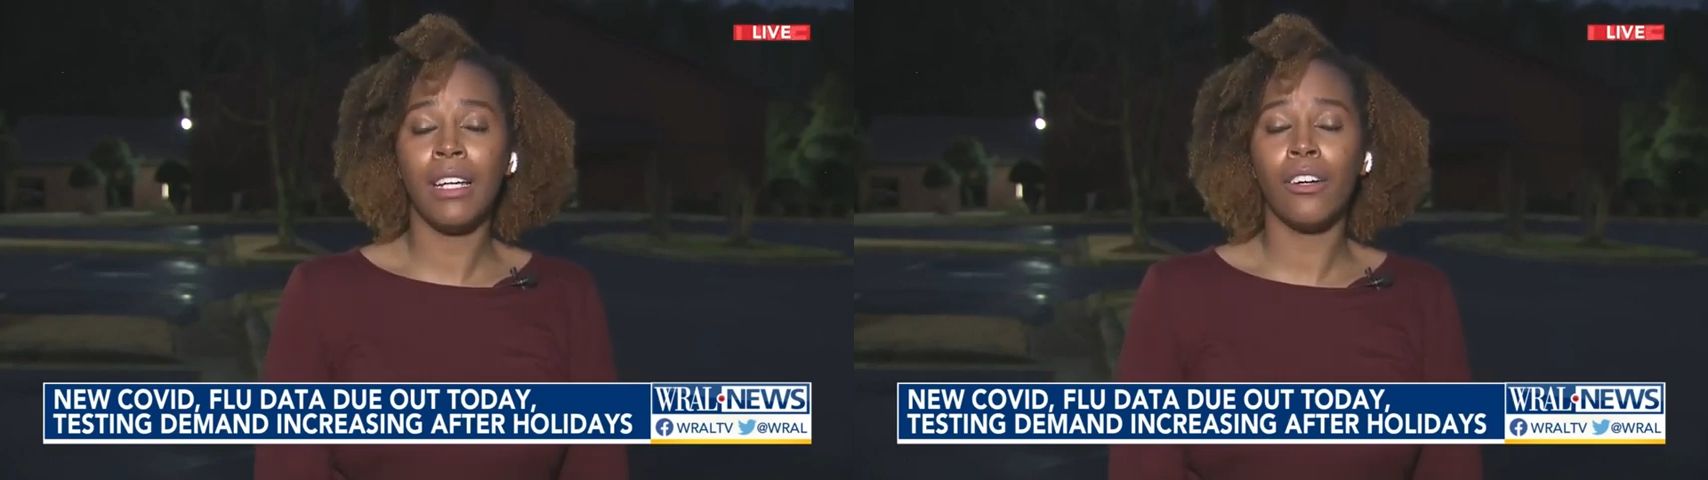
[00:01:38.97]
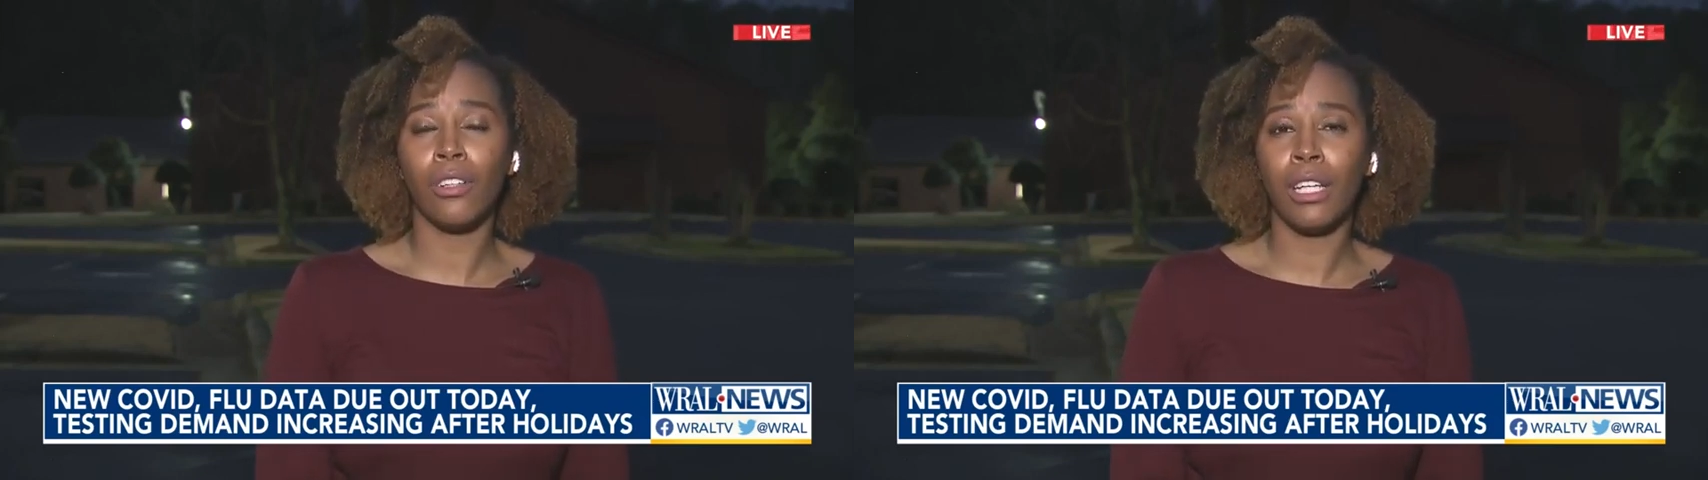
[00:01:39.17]

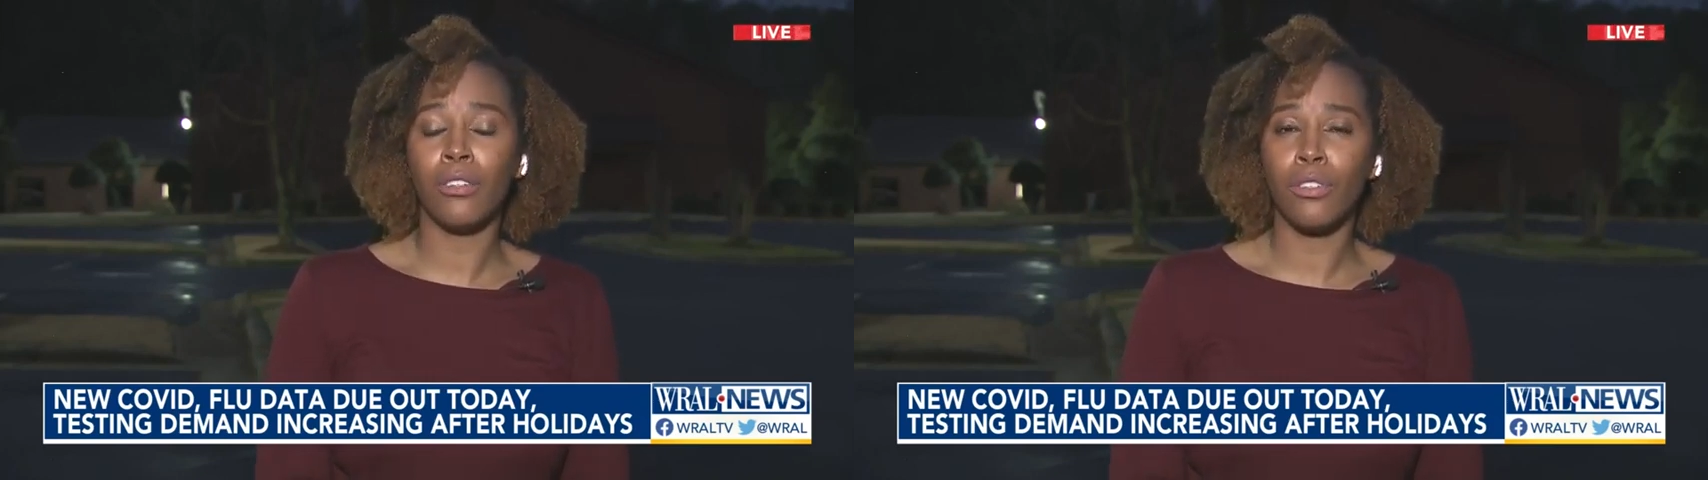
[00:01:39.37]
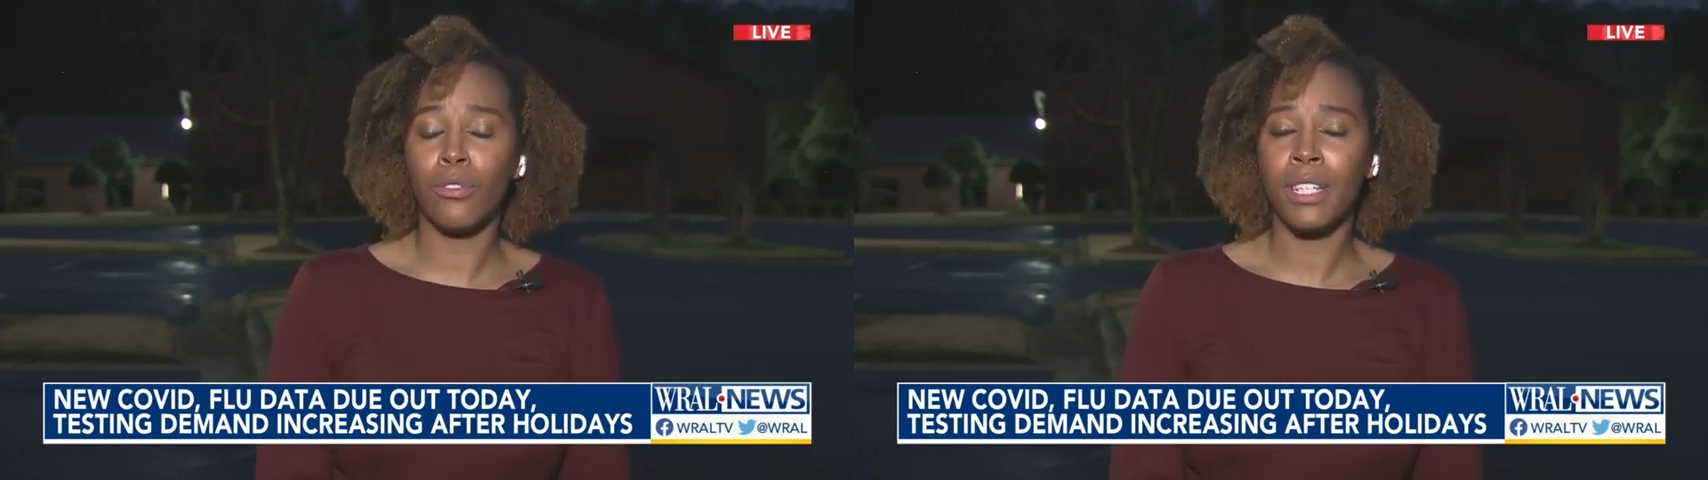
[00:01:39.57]
in our
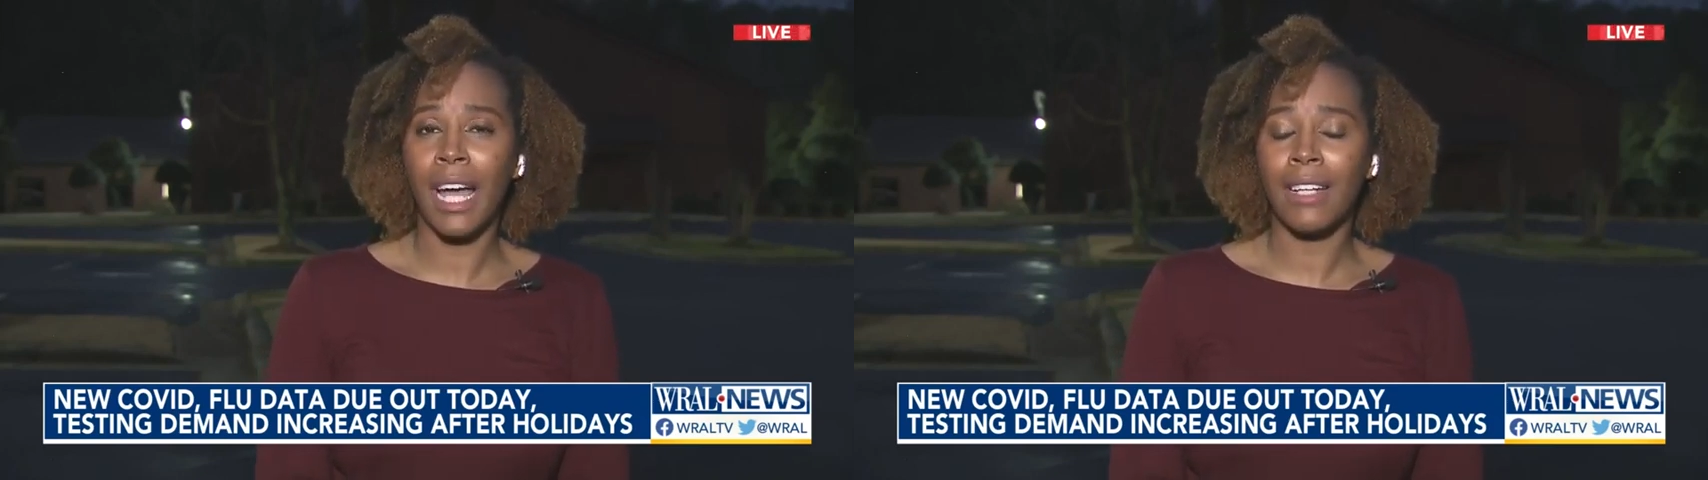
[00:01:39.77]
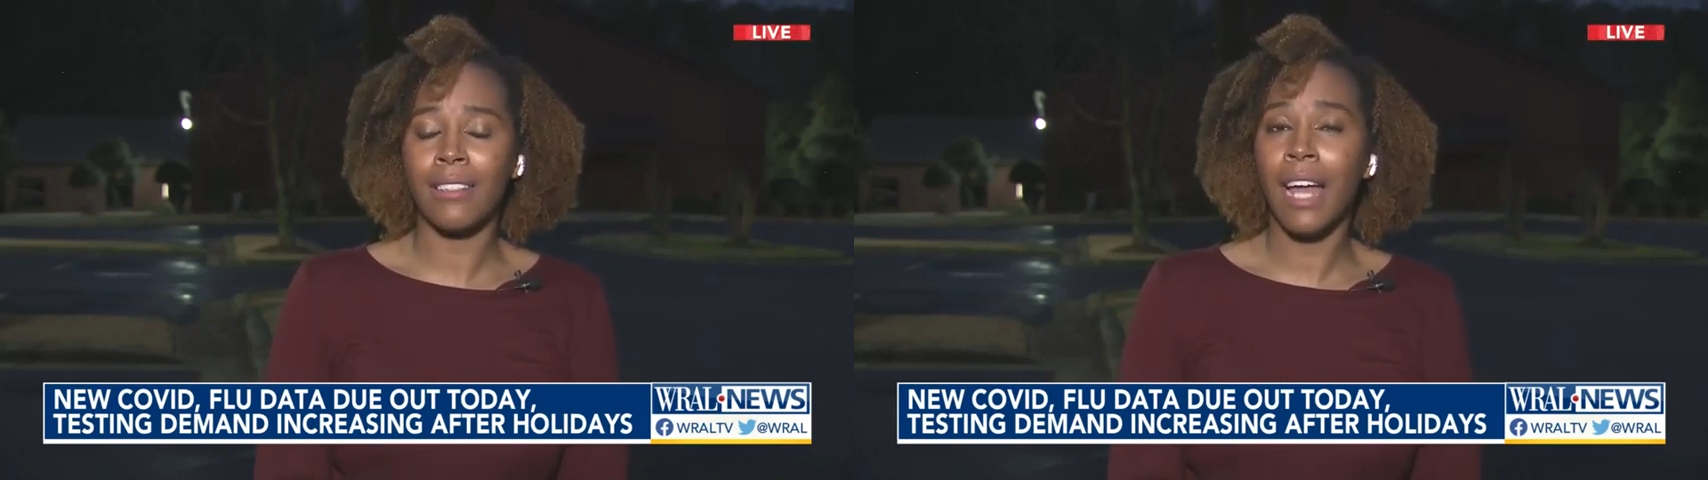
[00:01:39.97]
later
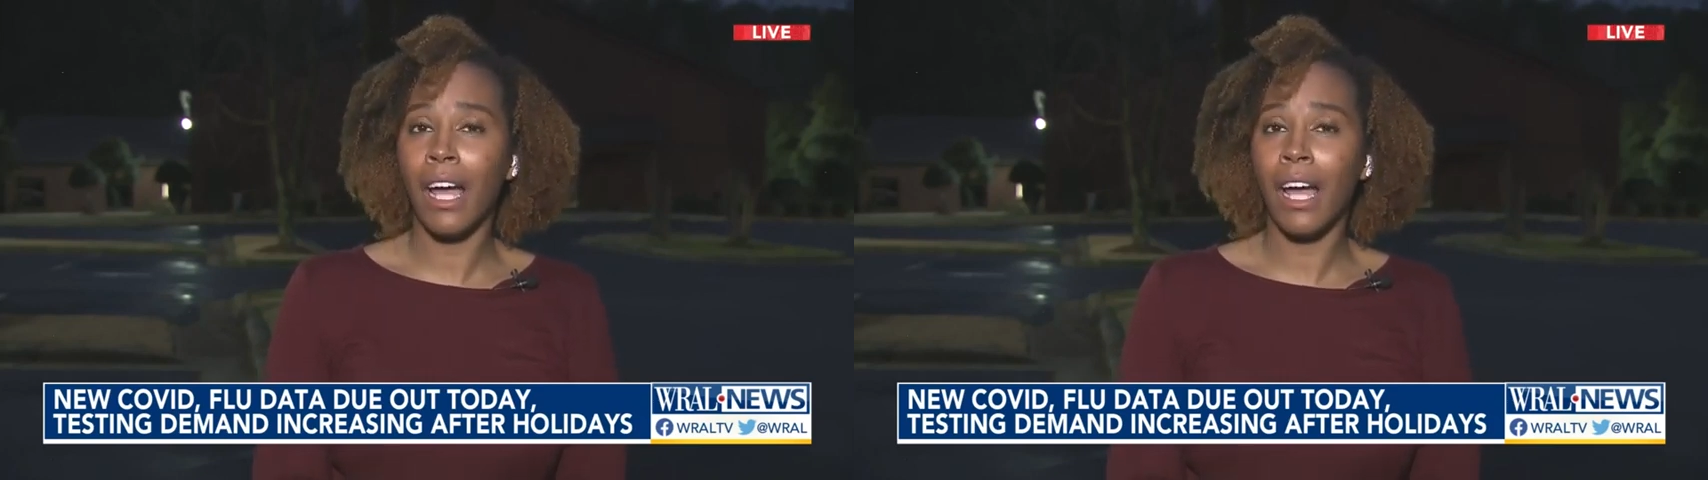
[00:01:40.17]
newscast.